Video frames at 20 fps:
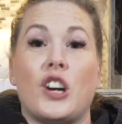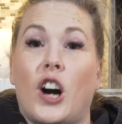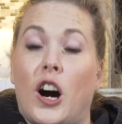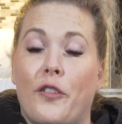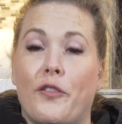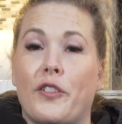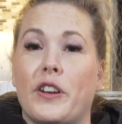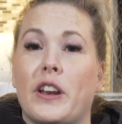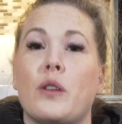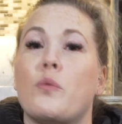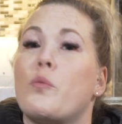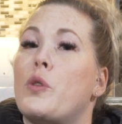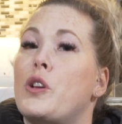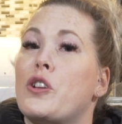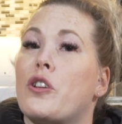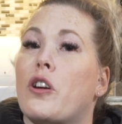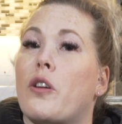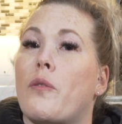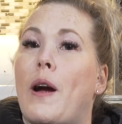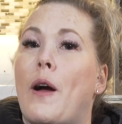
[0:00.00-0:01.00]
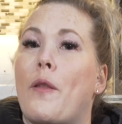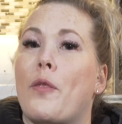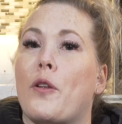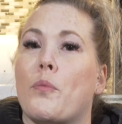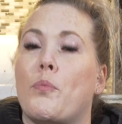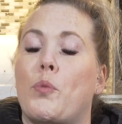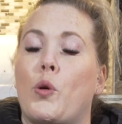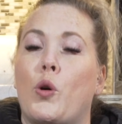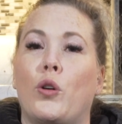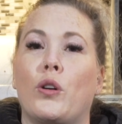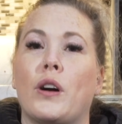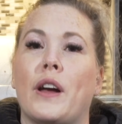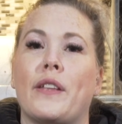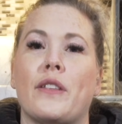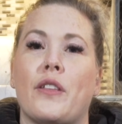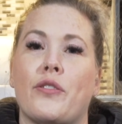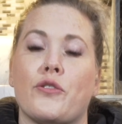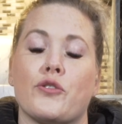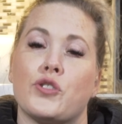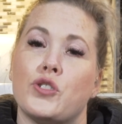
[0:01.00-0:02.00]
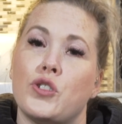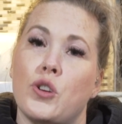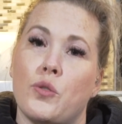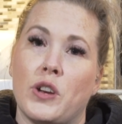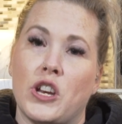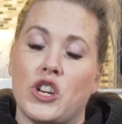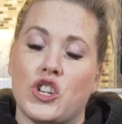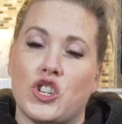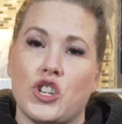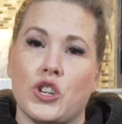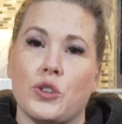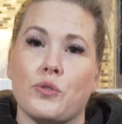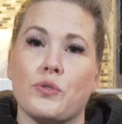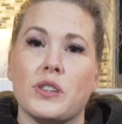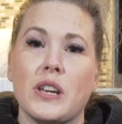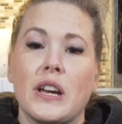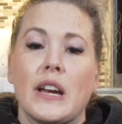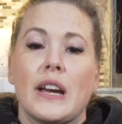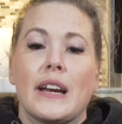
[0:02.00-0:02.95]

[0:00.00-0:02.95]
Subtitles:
confident when you're around their bowl, and that there's no issues.